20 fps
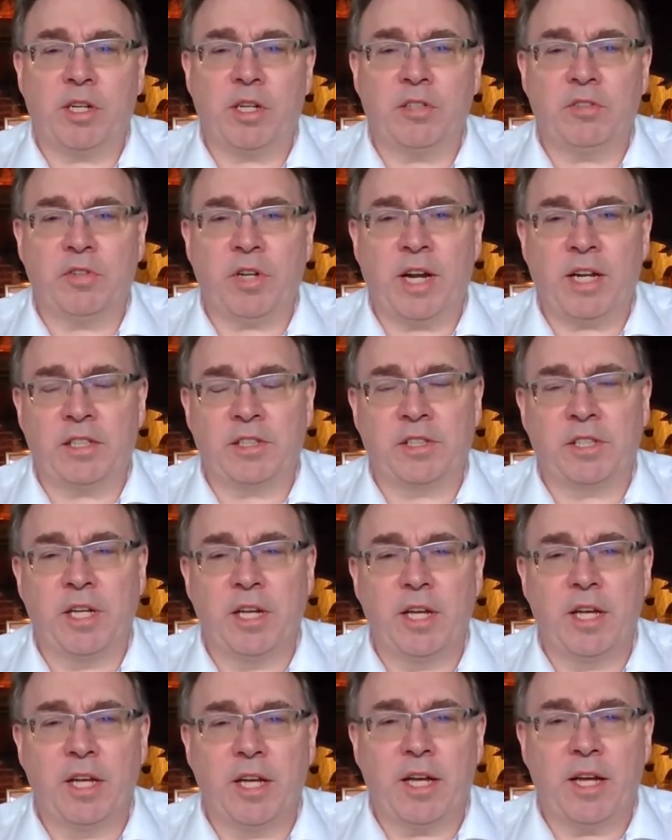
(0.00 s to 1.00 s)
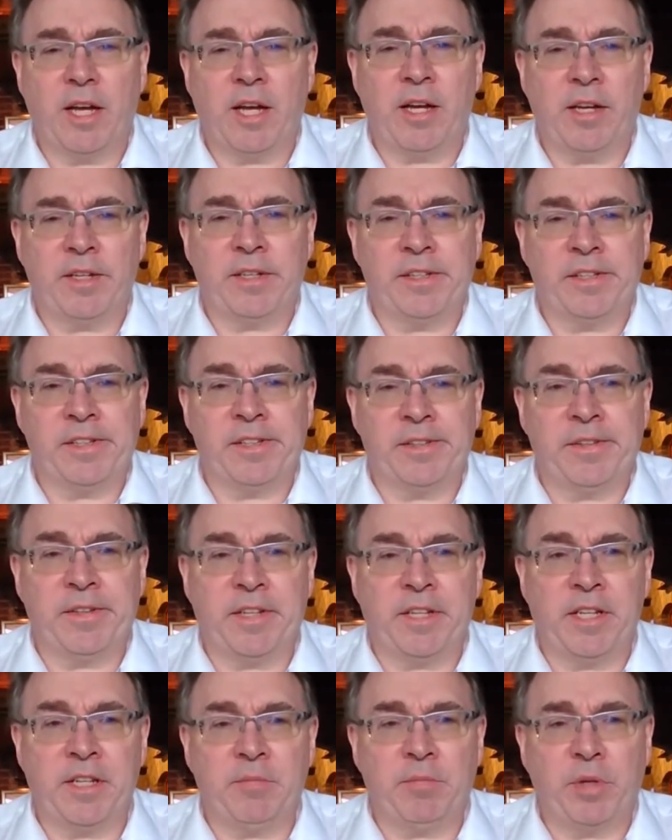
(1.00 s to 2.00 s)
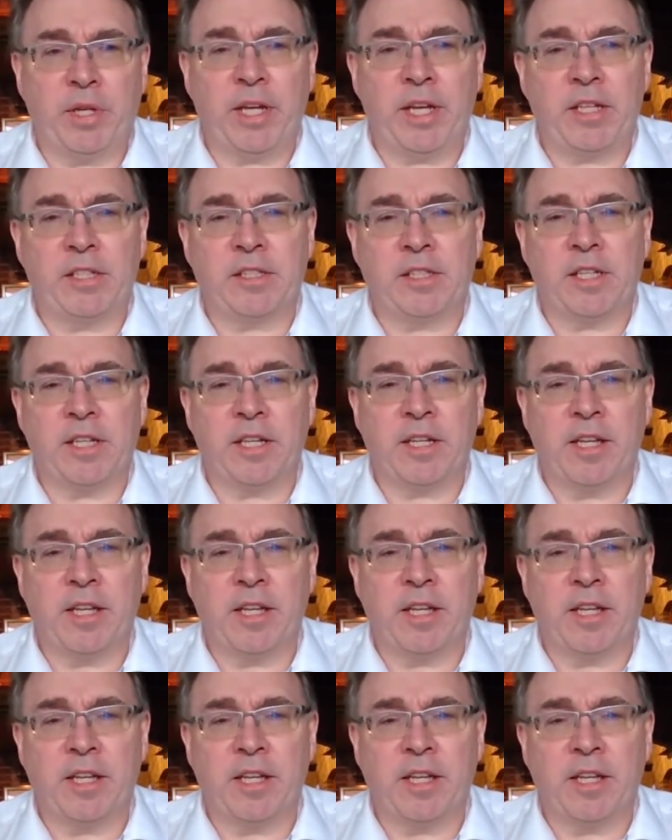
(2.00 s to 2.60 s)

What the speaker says: contracts in play.